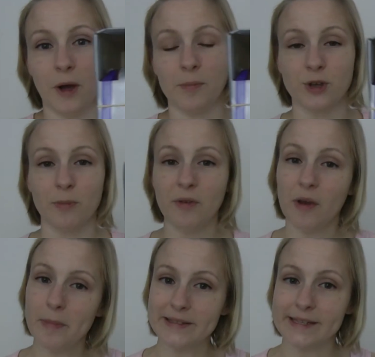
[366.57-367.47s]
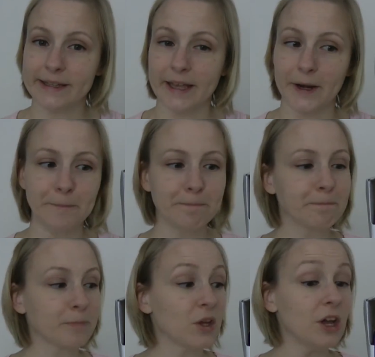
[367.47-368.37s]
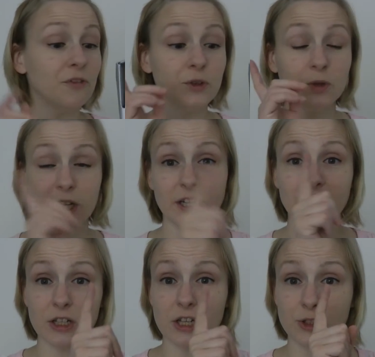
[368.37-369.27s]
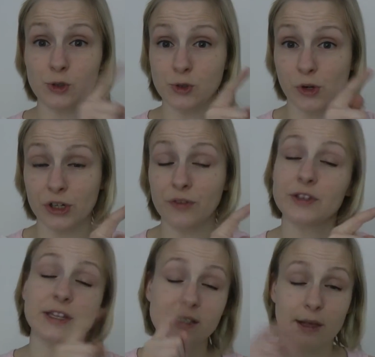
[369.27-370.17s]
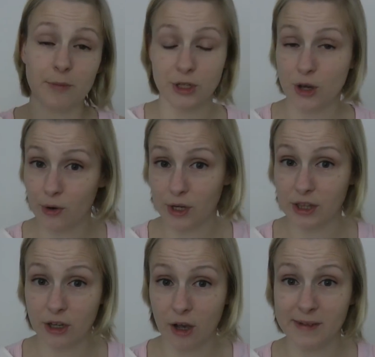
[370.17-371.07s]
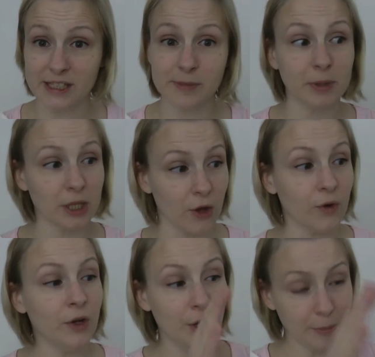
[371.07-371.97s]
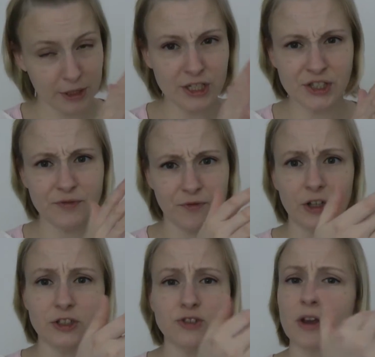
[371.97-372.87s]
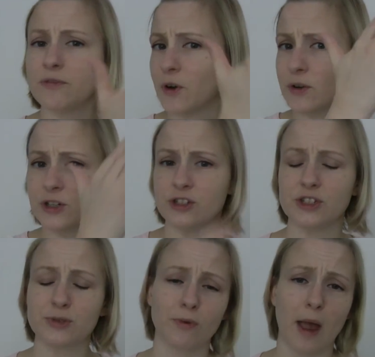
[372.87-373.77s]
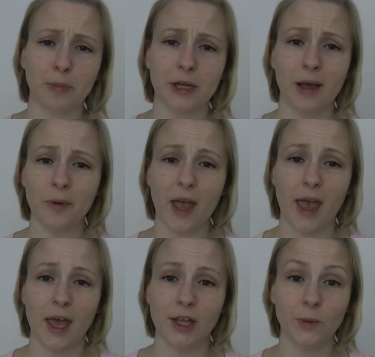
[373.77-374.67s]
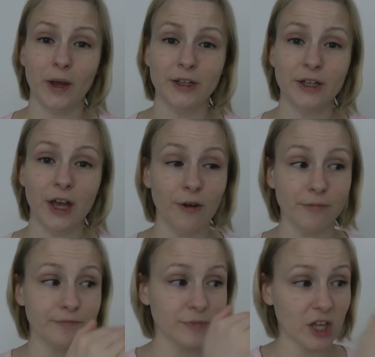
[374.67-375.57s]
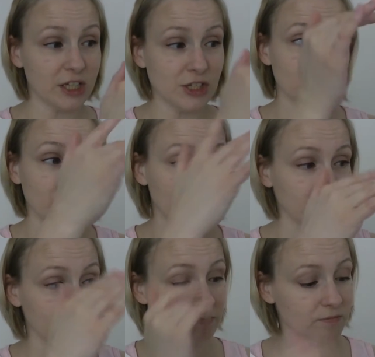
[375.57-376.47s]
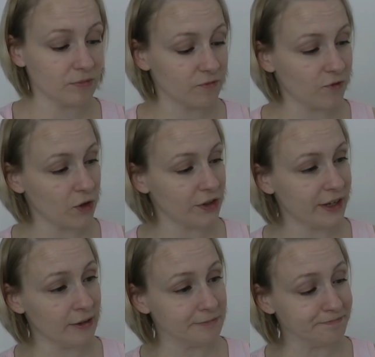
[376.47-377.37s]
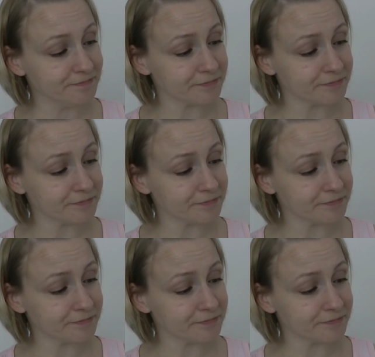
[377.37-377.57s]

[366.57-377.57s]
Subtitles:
popped all my ribbons in there. Now, if you'd like a tutorial for this, let me know in the comments below, but it is fairly straightforward. Just wrap it up and away you go. Cut into it and fold it down.